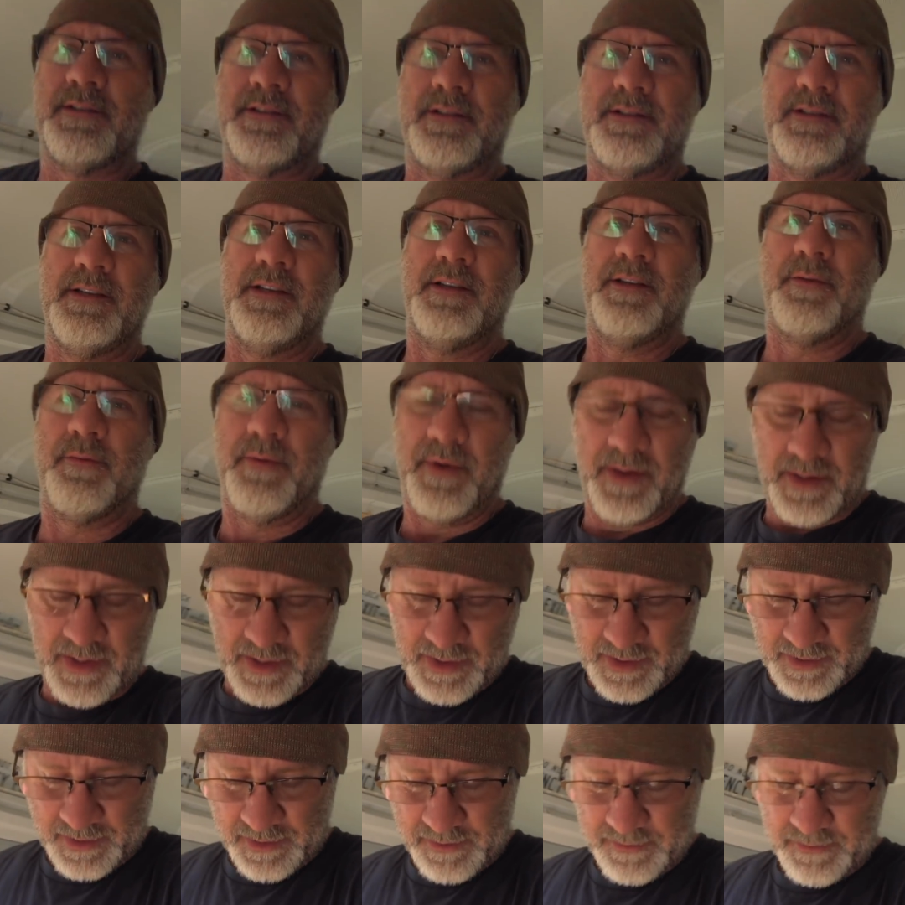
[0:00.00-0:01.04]
to see the
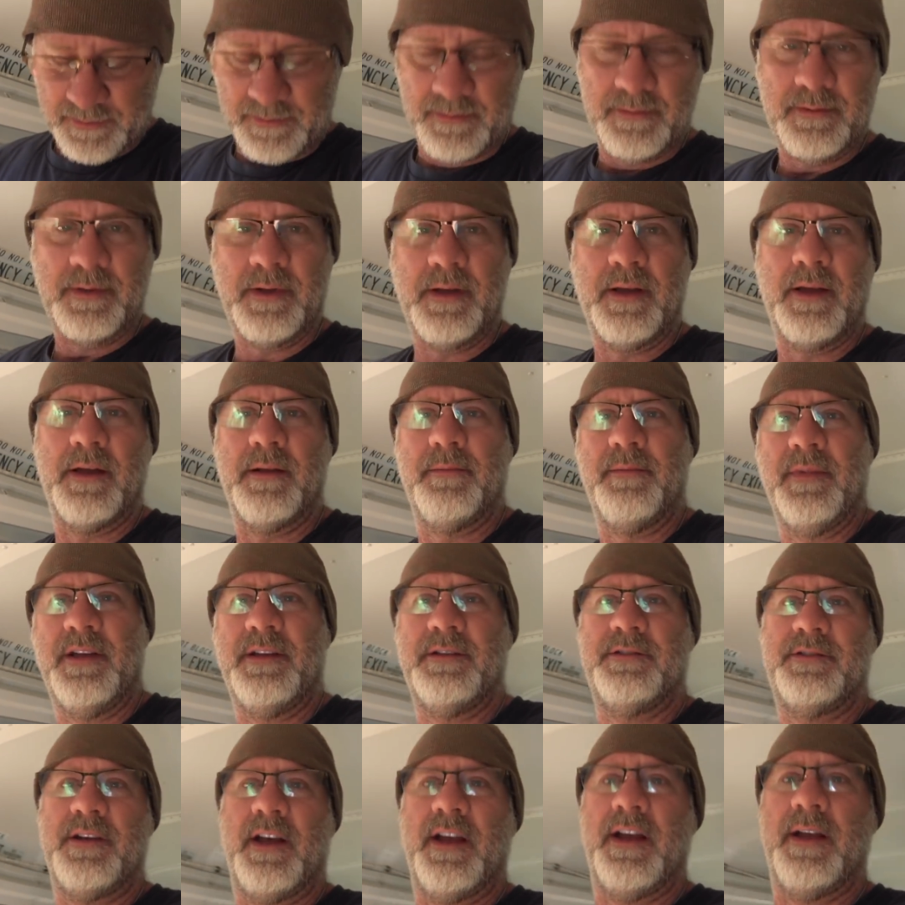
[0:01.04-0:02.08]
rig and, and
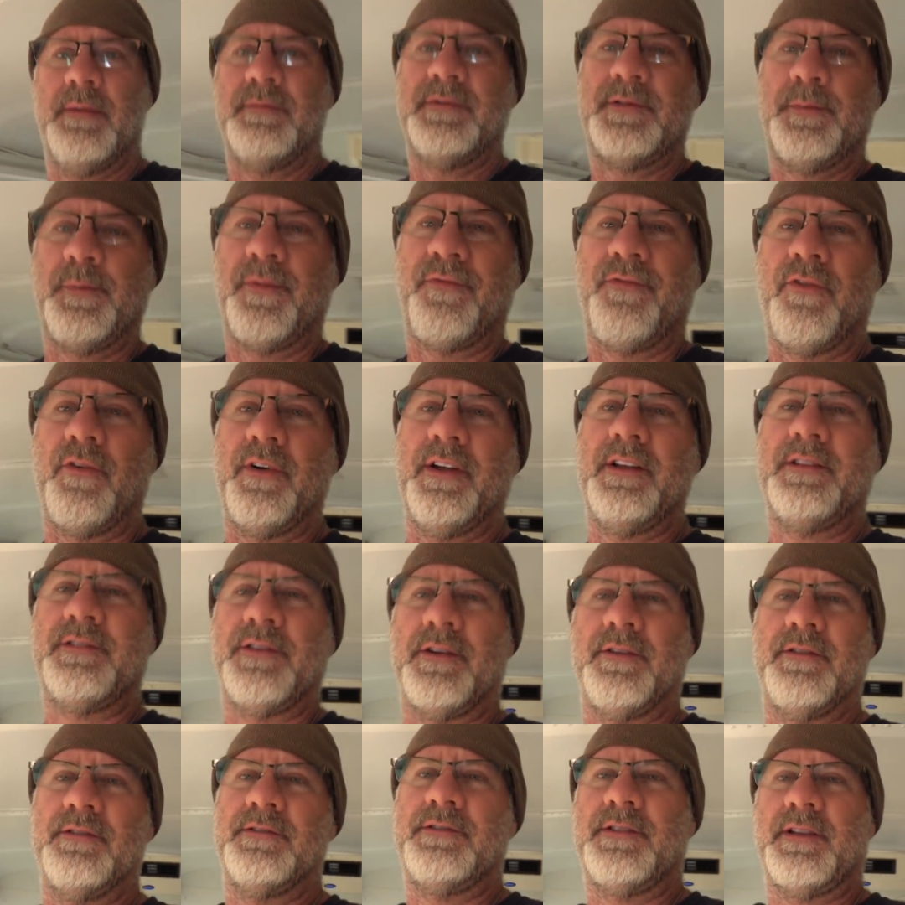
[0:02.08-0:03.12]
meet James before he
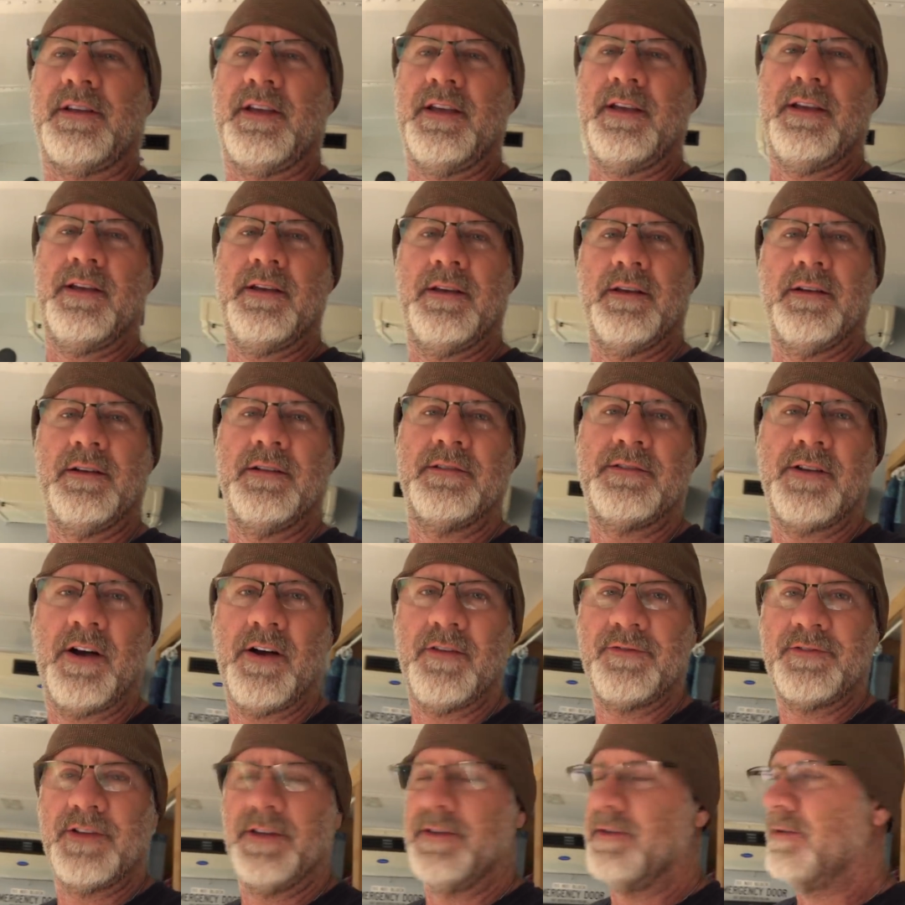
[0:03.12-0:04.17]
turns the key and is
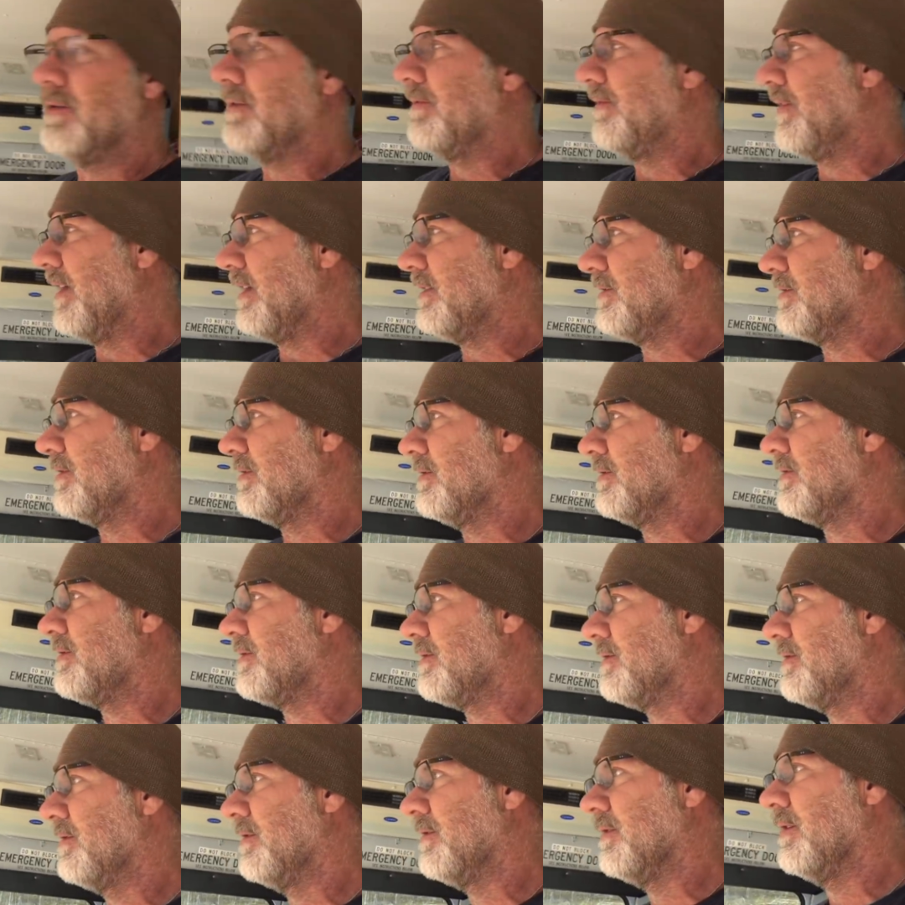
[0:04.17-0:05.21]
off to new
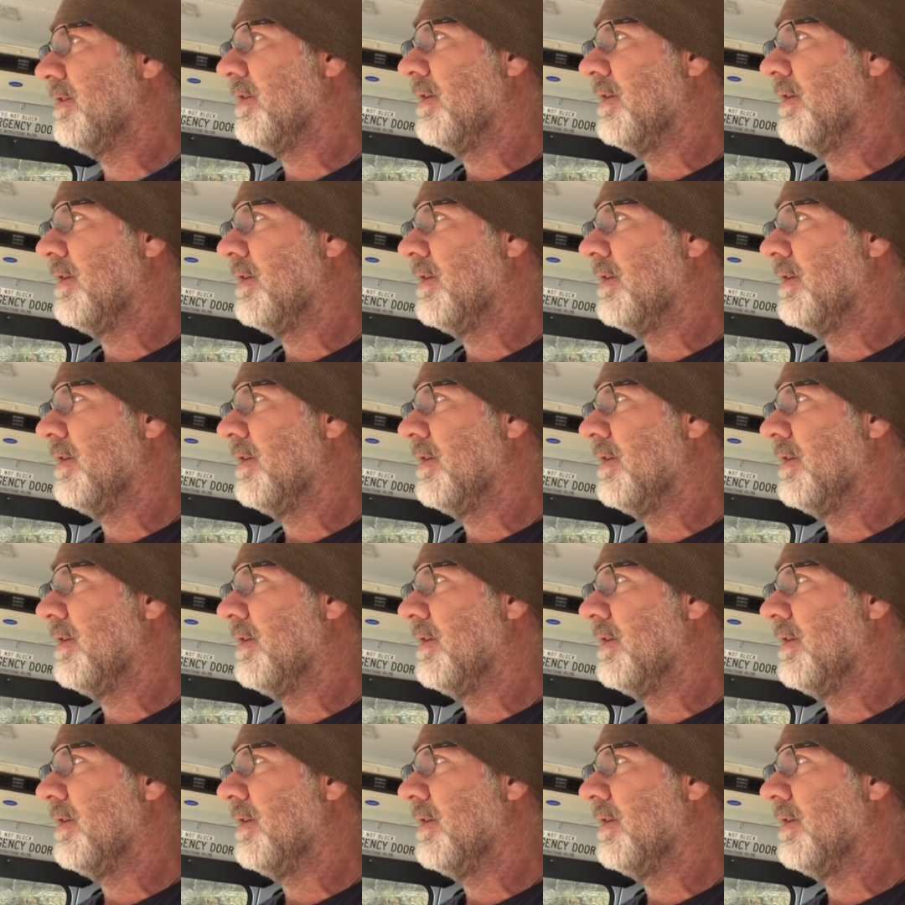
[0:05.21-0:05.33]
adventures.